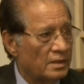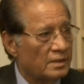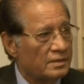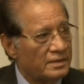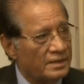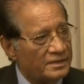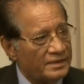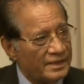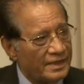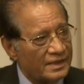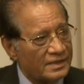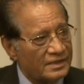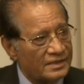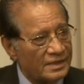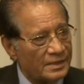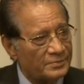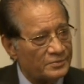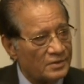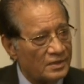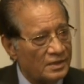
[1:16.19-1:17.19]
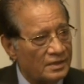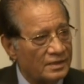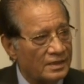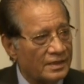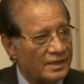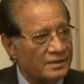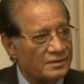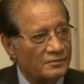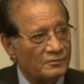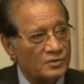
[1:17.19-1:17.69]
There is an exception in the
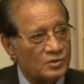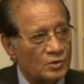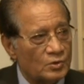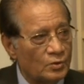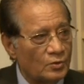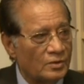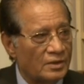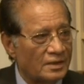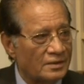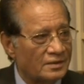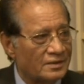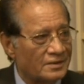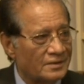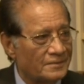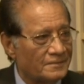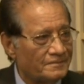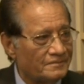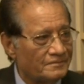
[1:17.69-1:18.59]
case of students.